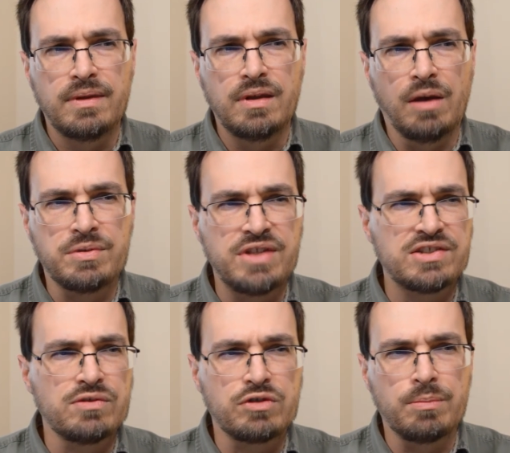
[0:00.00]

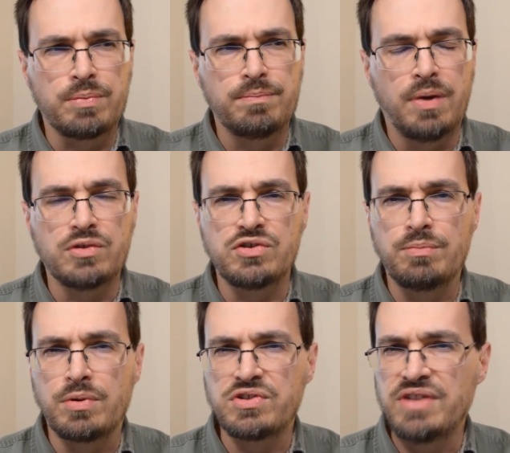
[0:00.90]

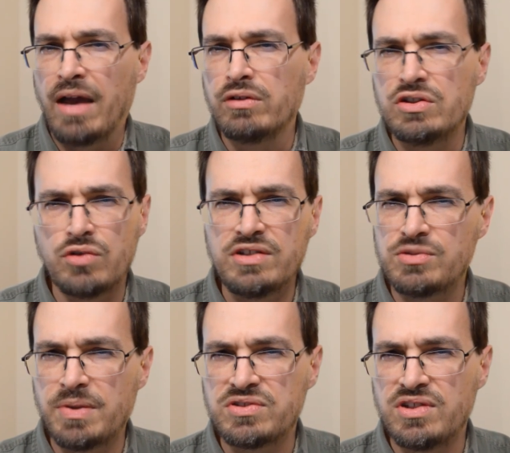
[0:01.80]
obsessive-compulsive personality
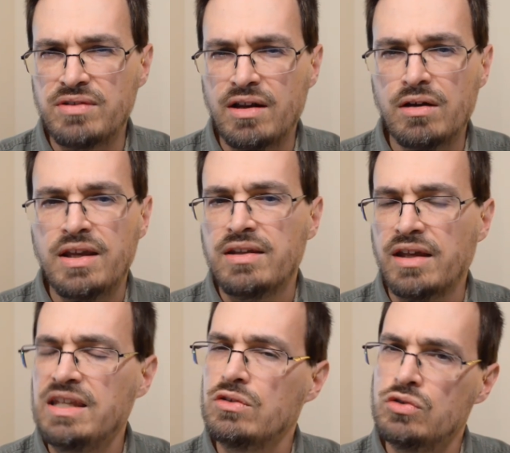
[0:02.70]
traits mixed in there.
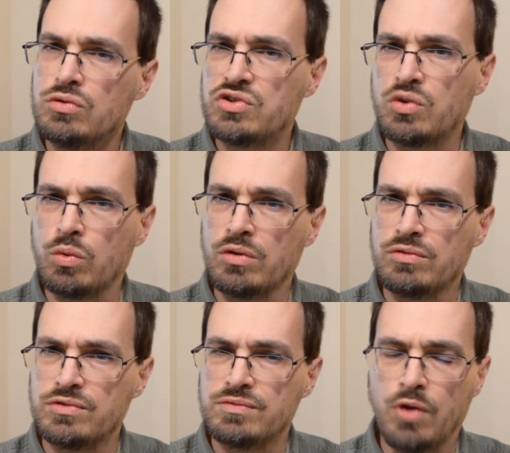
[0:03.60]
Now, he didn't use the
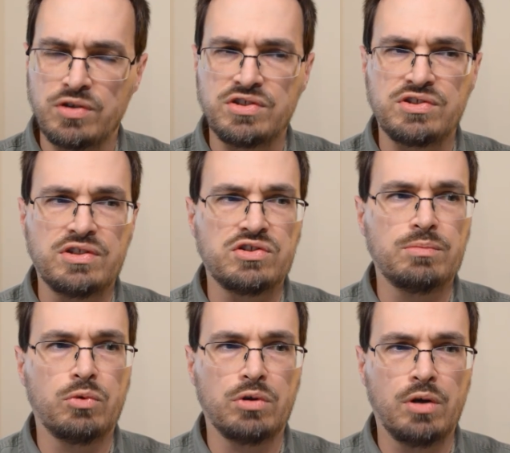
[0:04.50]
words
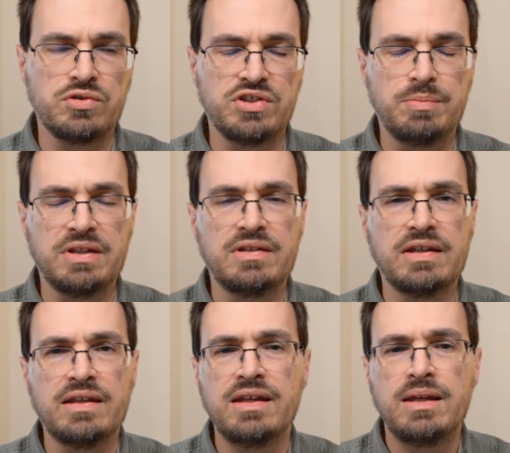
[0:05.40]
narcissism or
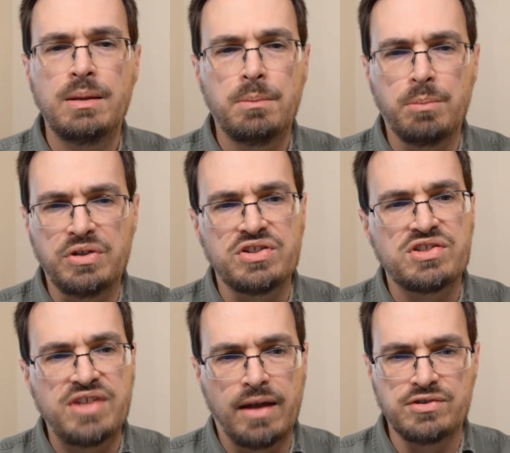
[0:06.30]
OCPD, but it
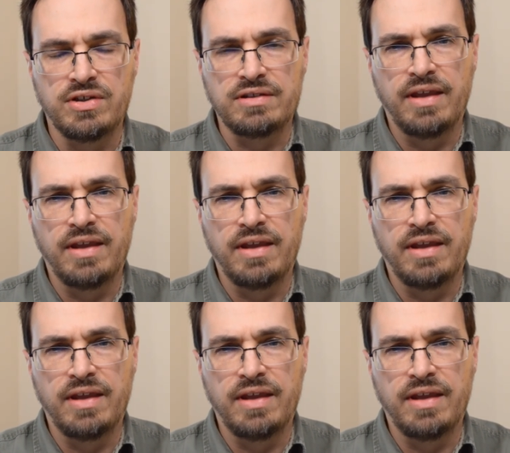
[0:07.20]
just sounds like